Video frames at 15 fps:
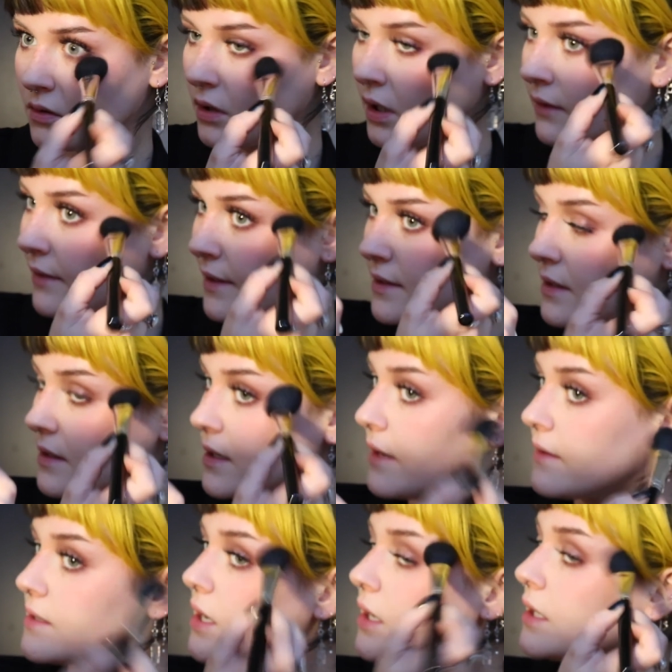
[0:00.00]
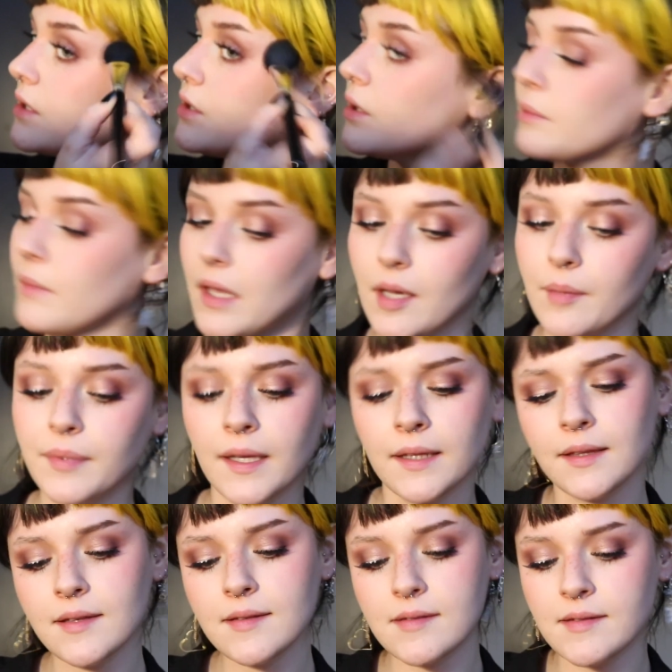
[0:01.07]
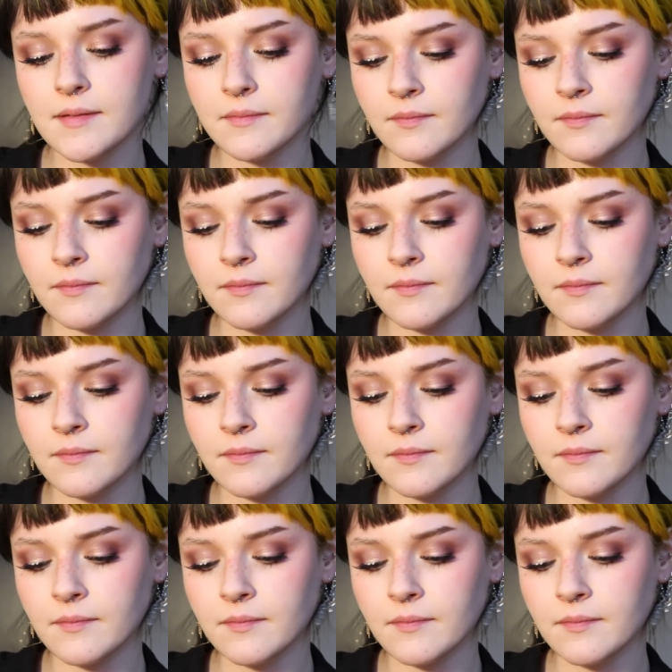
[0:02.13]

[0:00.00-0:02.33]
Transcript: or ever since I started doing makeup like this.